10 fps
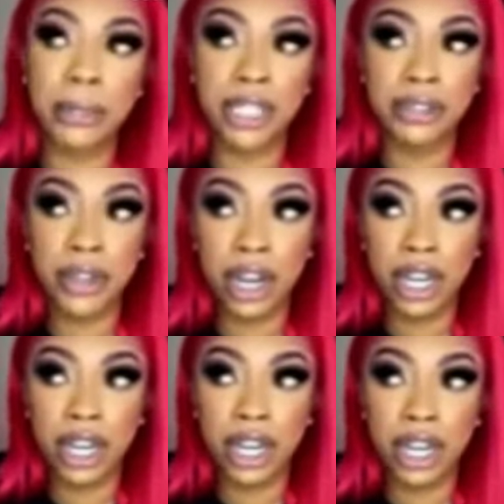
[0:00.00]
But as far
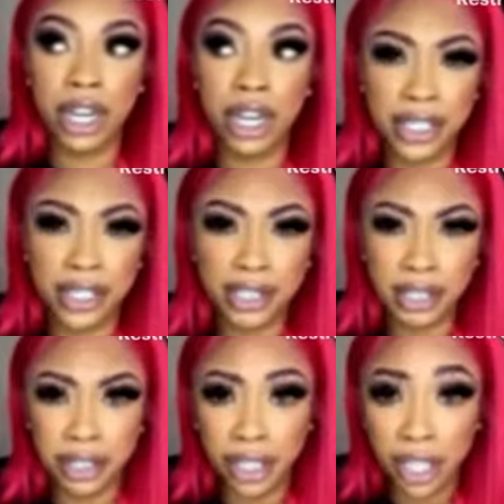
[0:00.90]
as the relevance
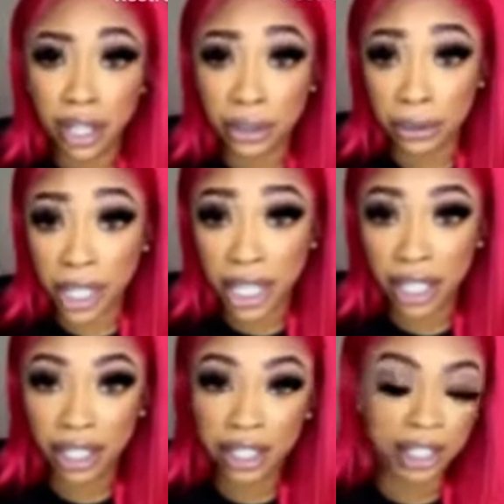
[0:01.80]
to
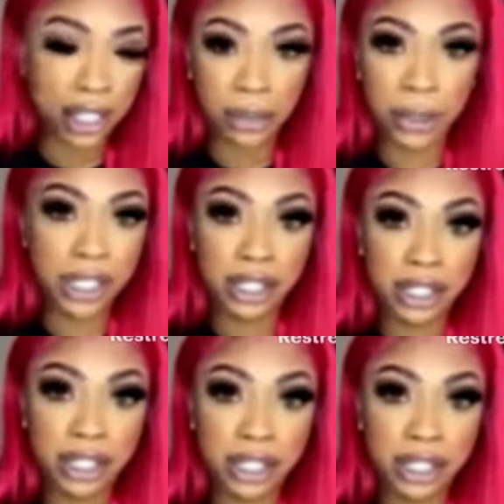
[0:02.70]
3, there
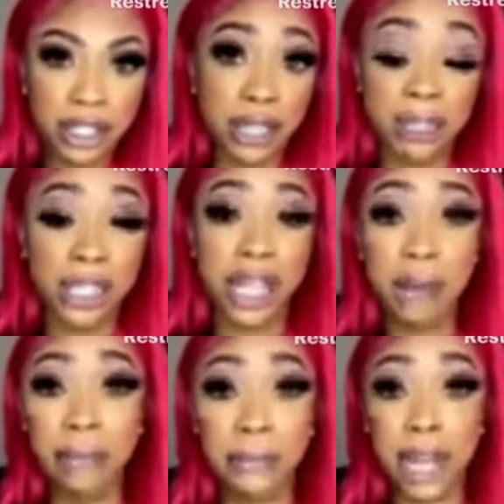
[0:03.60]
was none, because
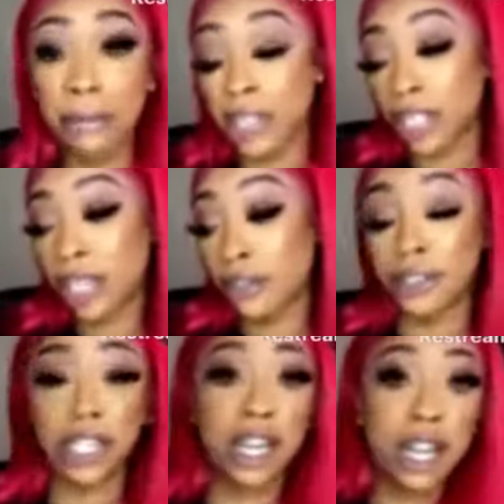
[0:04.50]
I'm going to
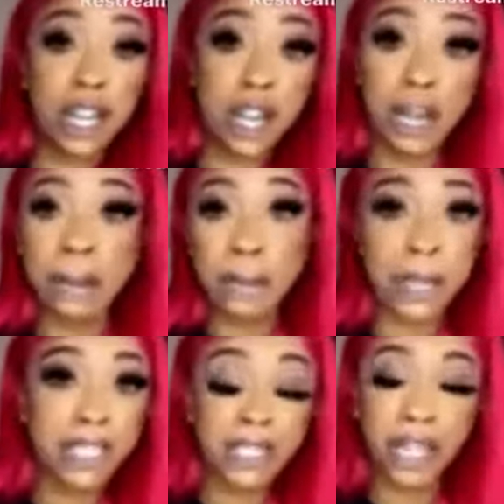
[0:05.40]
cover all my
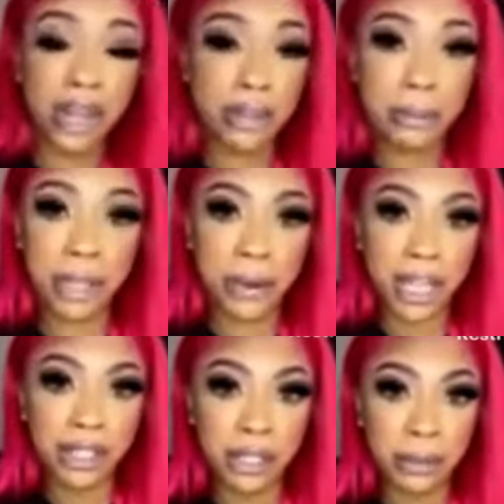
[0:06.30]
bases. I'll never be
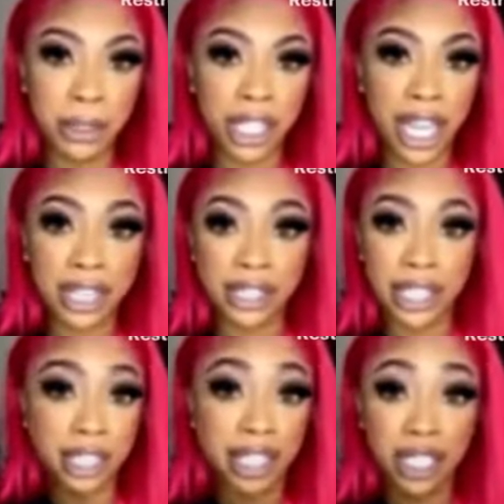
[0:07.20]
around someone that has
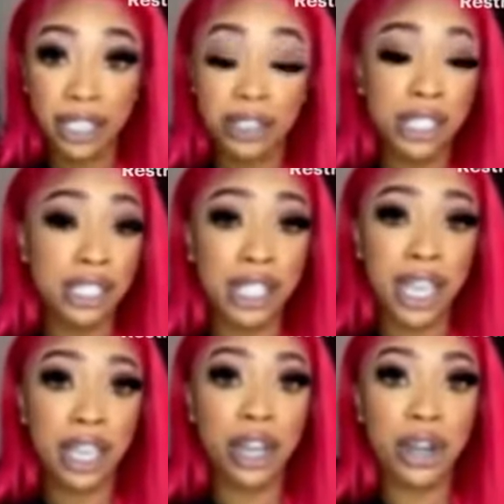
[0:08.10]
anything ill to say